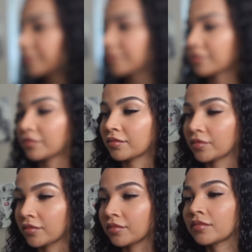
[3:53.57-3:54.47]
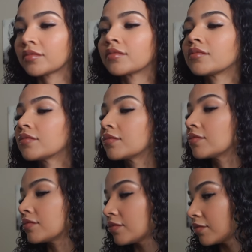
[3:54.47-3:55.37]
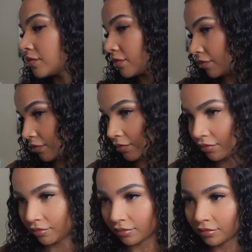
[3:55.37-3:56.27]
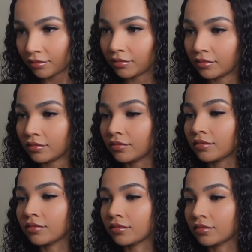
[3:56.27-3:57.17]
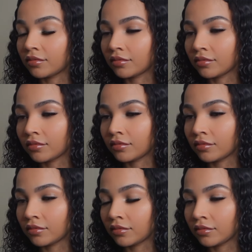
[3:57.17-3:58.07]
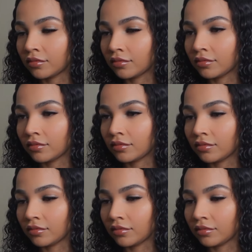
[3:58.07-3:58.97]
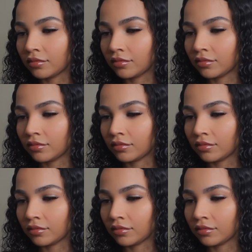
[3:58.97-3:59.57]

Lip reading: [no speech]